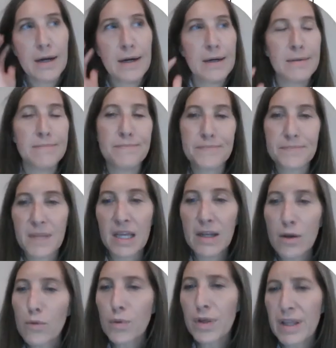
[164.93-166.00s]
And
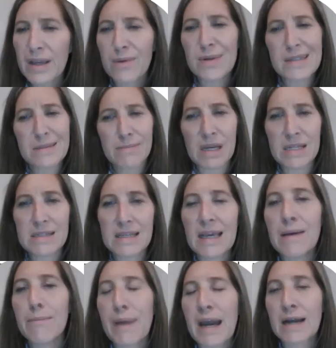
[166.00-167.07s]
it really was meant to
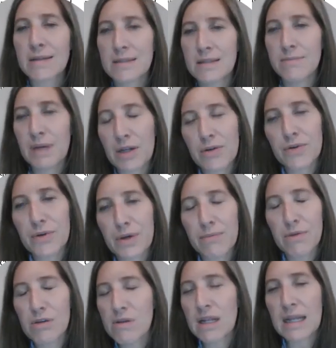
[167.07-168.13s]
impact the medical
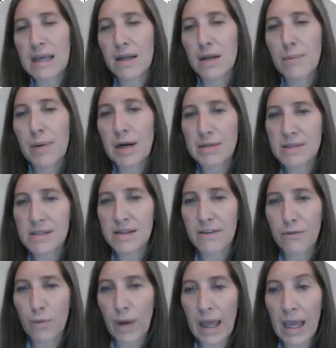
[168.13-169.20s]
community in a
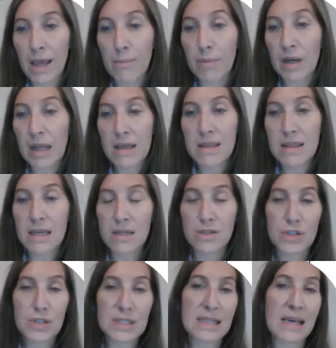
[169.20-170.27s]
positive way. But I think
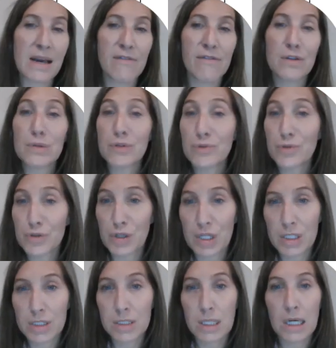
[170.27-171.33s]
just the
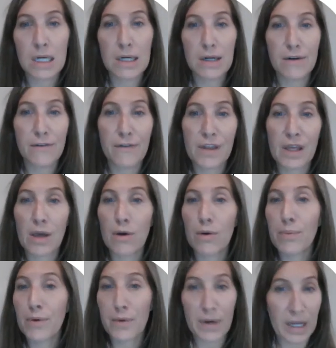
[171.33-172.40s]
evolution of the
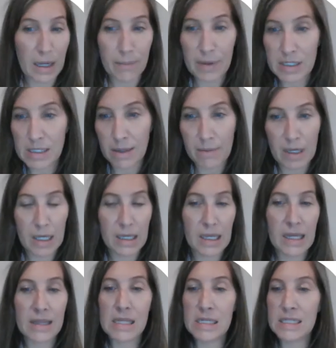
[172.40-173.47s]
opioid epidemic
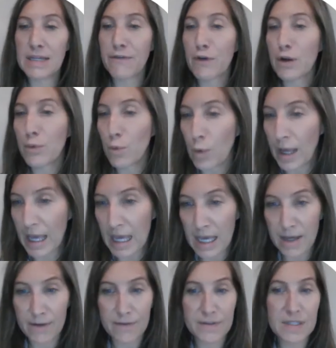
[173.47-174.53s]
and the different
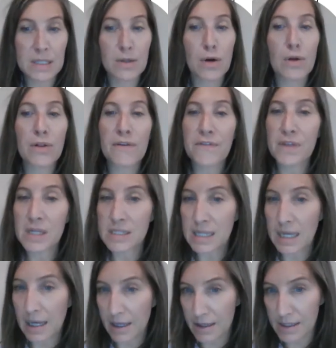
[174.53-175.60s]
waves and all of the
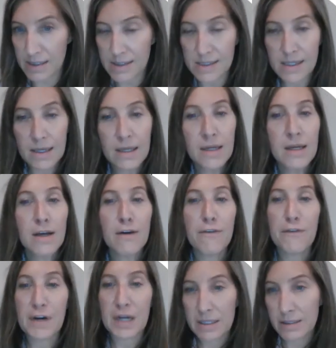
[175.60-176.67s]
deaths,
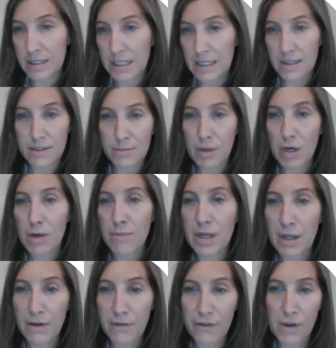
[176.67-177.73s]
finally the
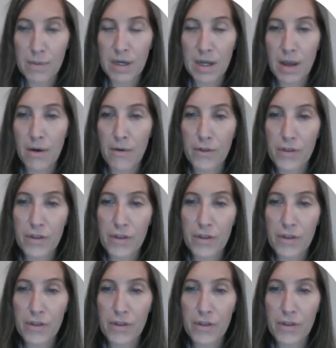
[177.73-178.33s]
Department of Human